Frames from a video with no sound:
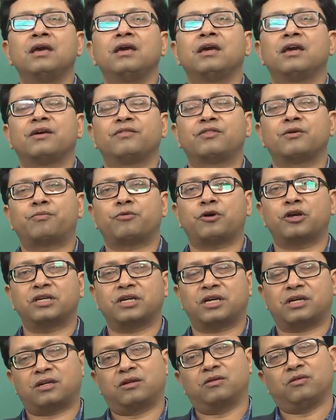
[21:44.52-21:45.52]
if the
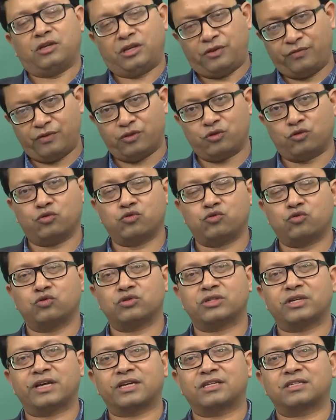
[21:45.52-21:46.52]
project, even though
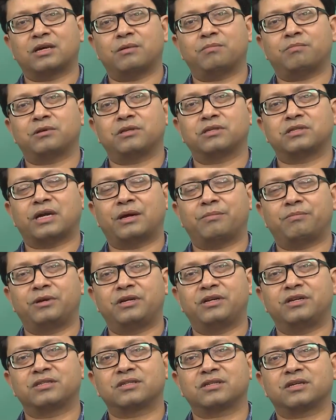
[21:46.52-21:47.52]
those examples have been
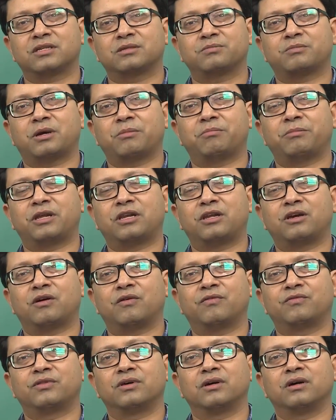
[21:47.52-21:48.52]
discussed by many
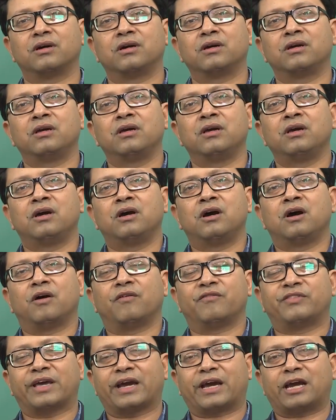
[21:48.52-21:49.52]
of the
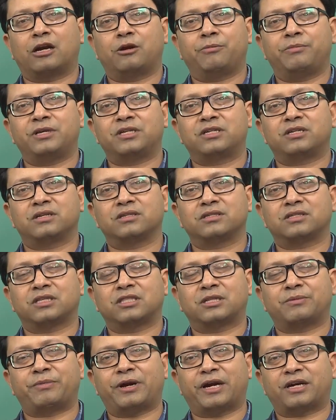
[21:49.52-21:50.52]
academicians and
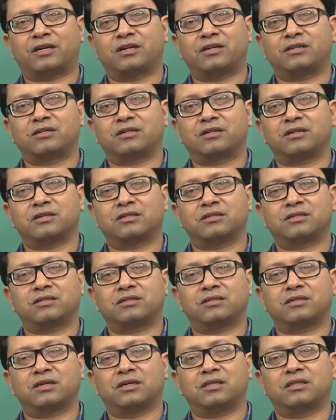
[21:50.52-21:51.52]
the
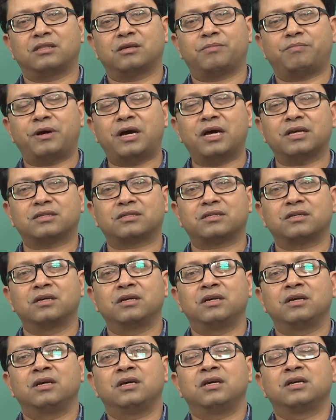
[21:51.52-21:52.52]
practitioners in the past,
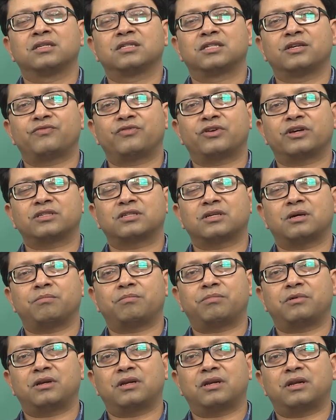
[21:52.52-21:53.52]
say for
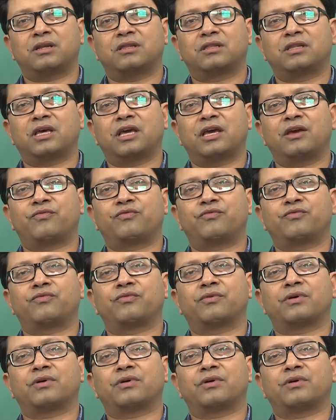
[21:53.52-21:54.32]
example, if